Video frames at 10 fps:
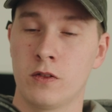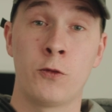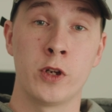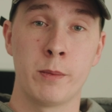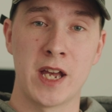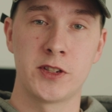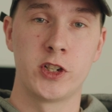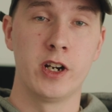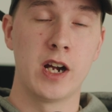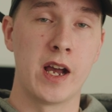For the past
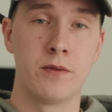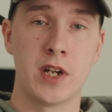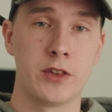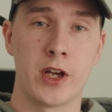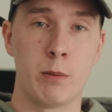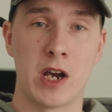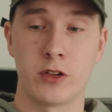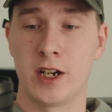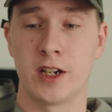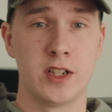year, I have not thought about getting a